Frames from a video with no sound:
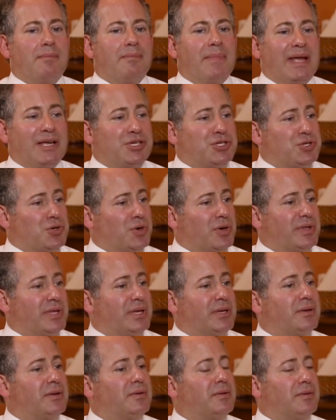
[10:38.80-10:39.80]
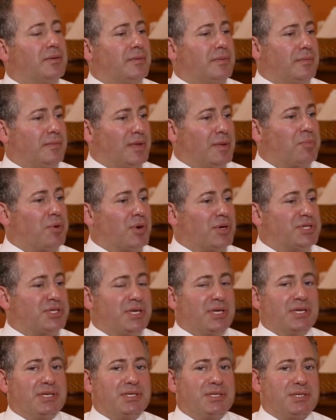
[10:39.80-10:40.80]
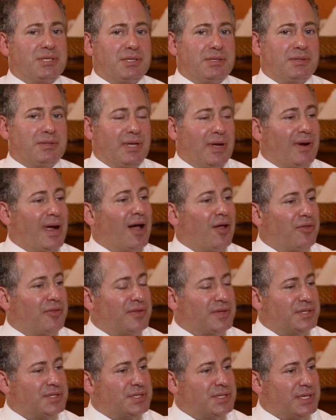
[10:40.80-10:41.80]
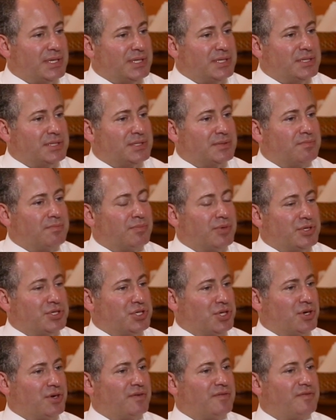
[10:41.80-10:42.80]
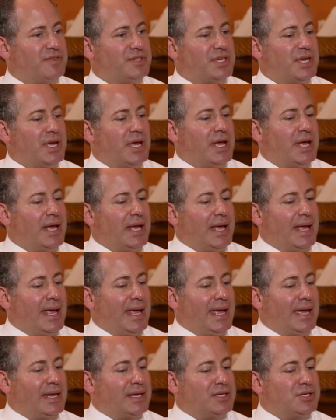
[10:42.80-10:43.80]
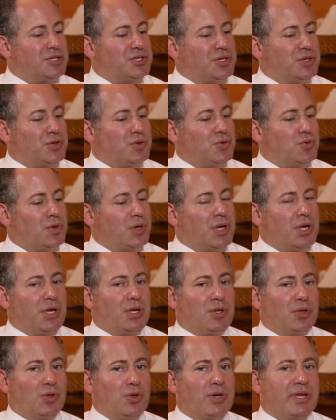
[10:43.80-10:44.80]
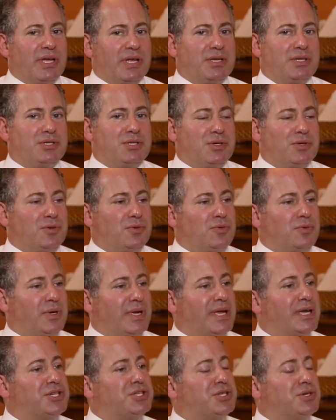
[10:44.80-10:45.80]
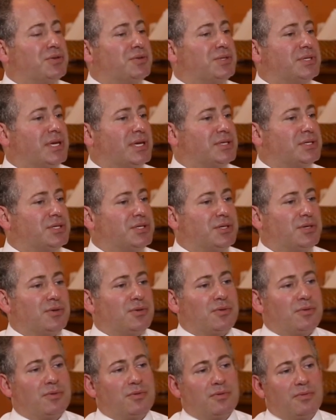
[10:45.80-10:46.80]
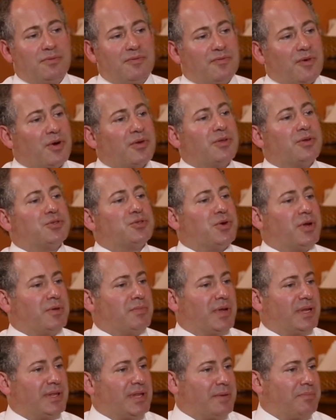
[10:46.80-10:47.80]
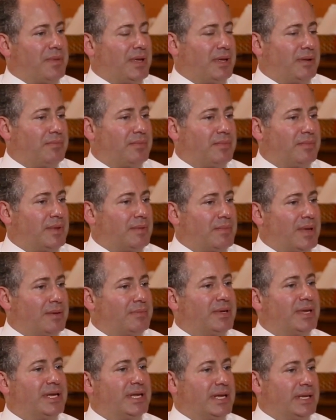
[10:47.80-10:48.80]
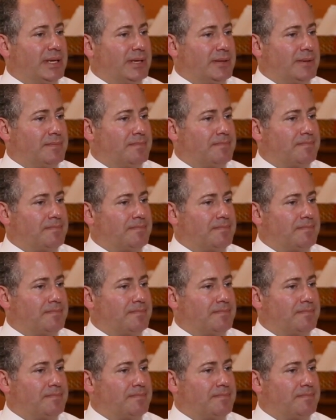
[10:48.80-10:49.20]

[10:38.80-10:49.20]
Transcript: make sure that the person their health is preserved, and to look into issues as to further treatment that may be needed.